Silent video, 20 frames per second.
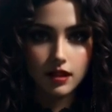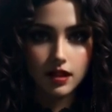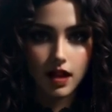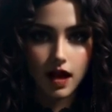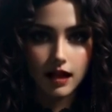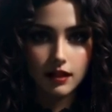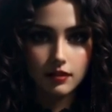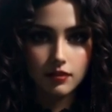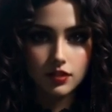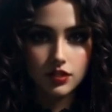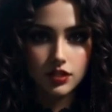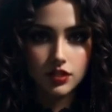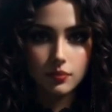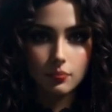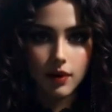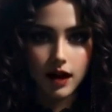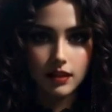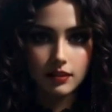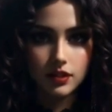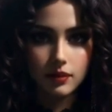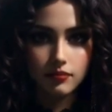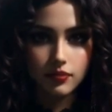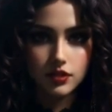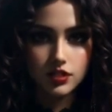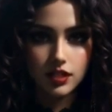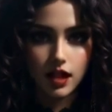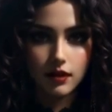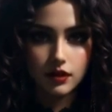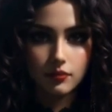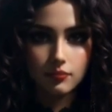Yet, despite the
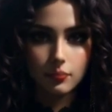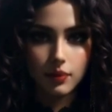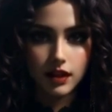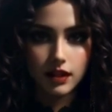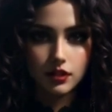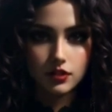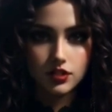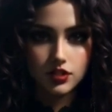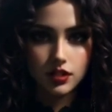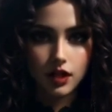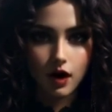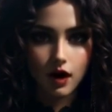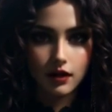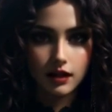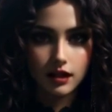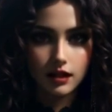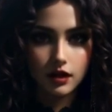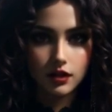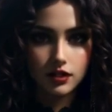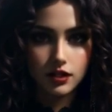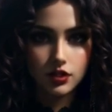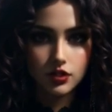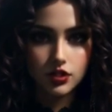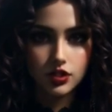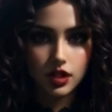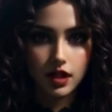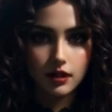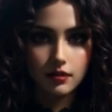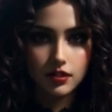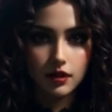facade of peace, Holly couldn't
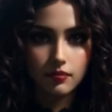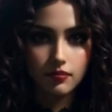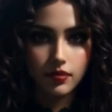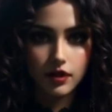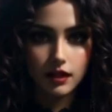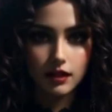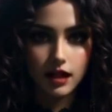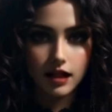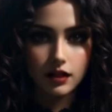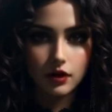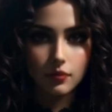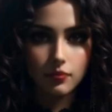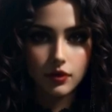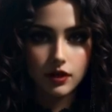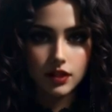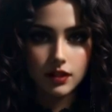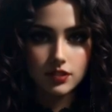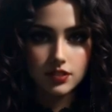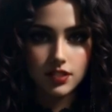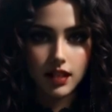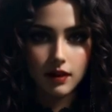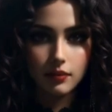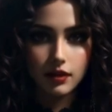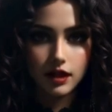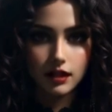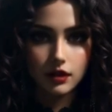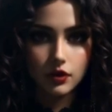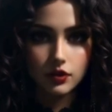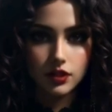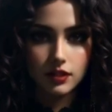shake the feeling of unease that
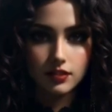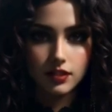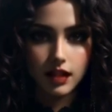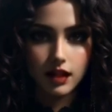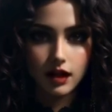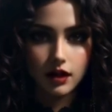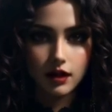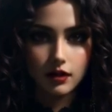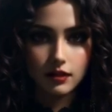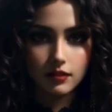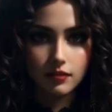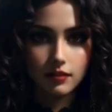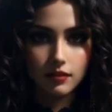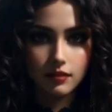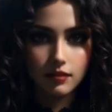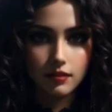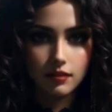lingered in the air.